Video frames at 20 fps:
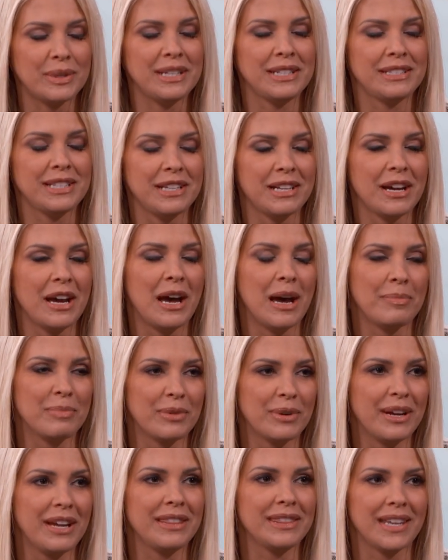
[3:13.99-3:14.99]
easy to
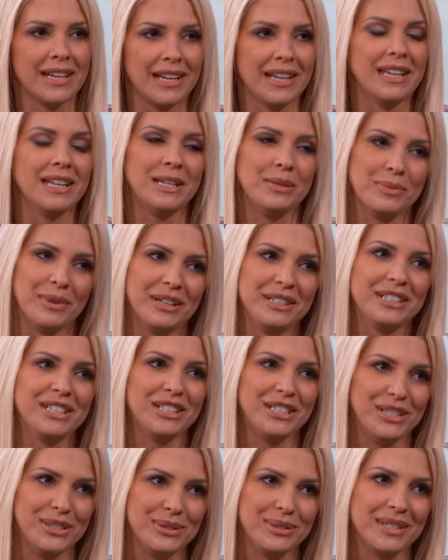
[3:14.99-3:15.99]
operate that anyone
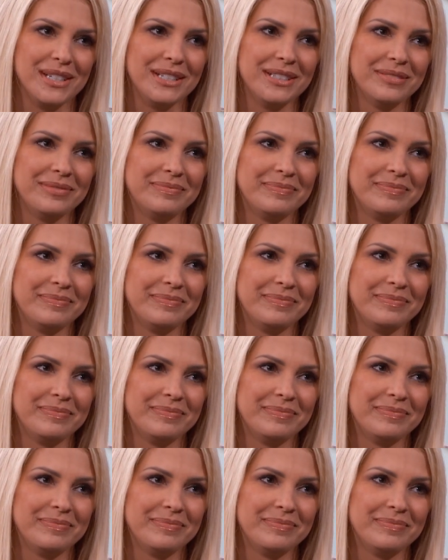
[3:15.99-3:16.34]
can use it.